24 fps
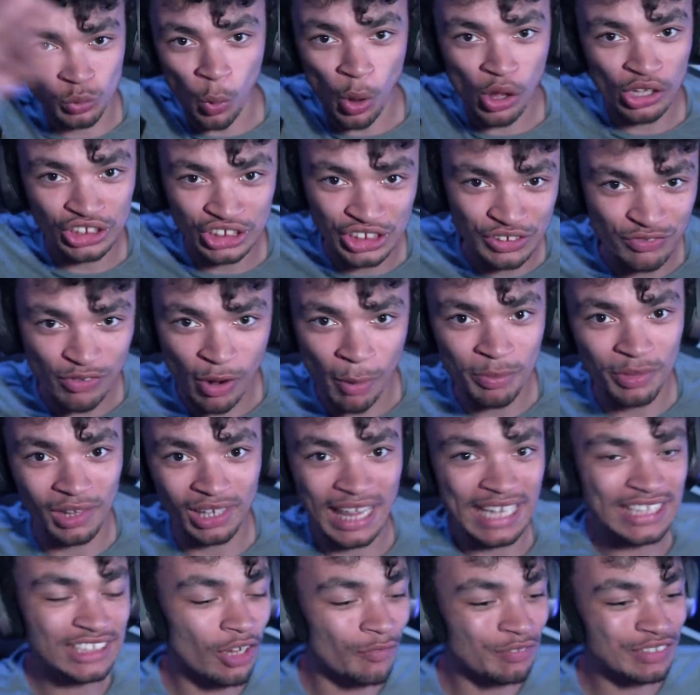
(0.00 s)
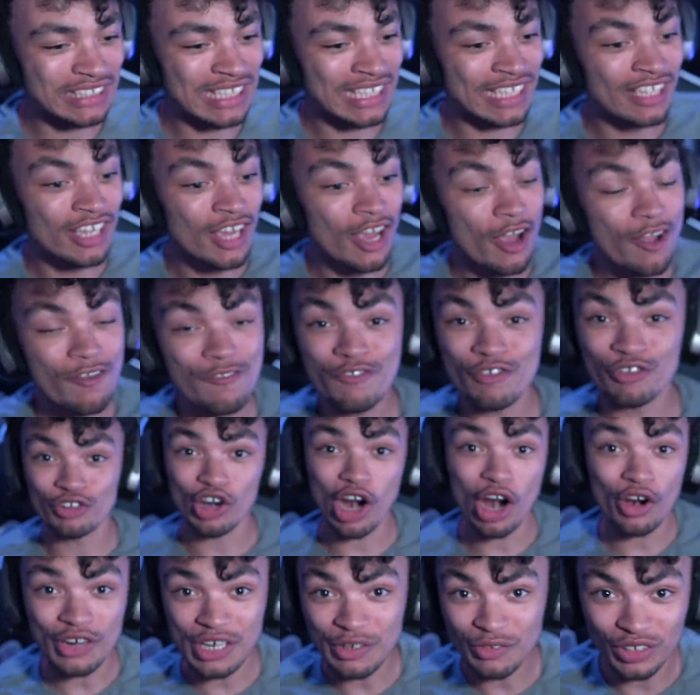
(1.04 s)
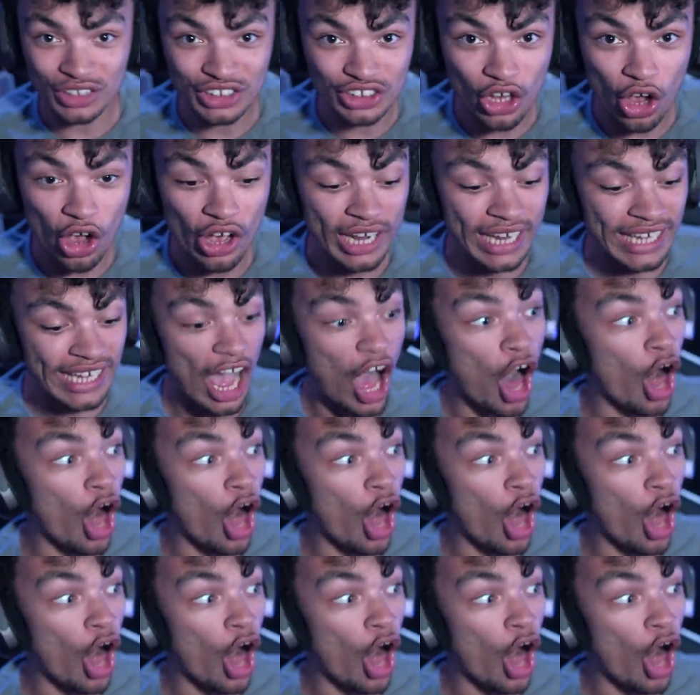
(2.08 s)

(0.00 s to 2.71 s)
ones from the list. Obviously, Ferrari returning